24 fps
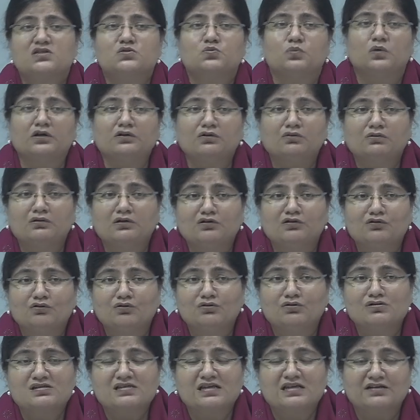what to
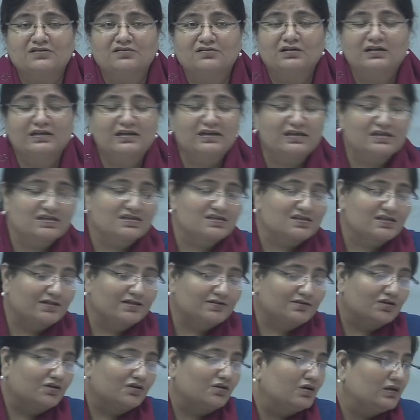control centrally,
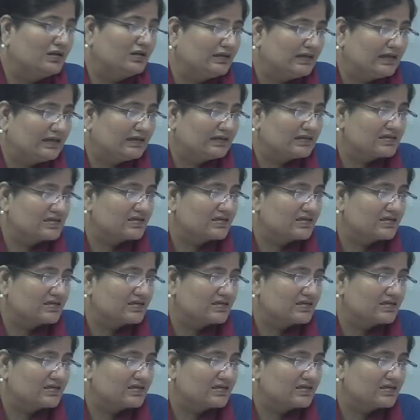etc. All that is